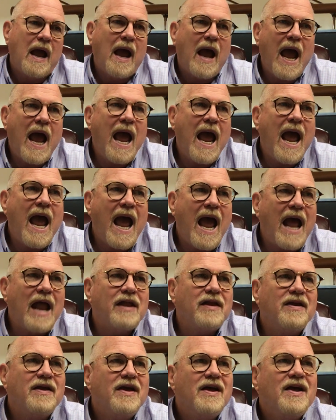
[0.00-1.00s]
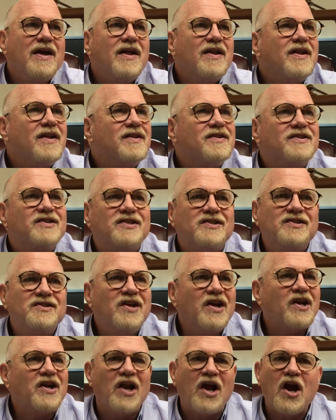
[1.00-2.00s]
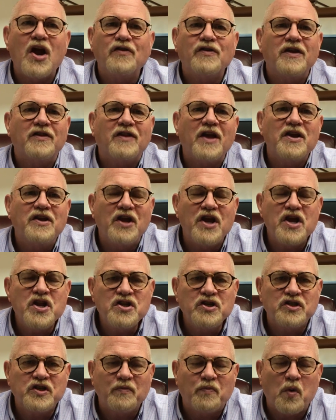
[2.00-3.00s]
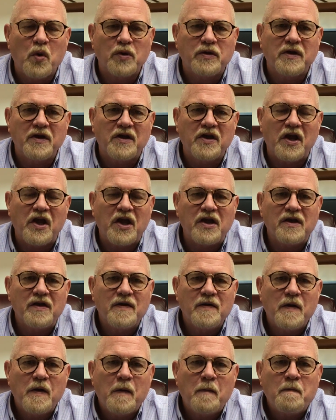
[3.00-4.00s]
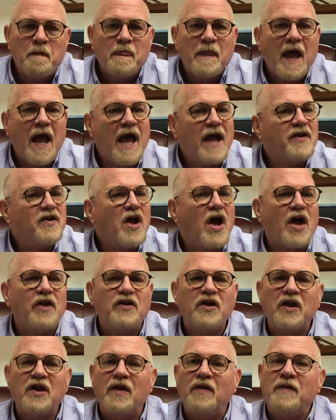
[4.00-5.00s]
had declared that they didn't support the king, had not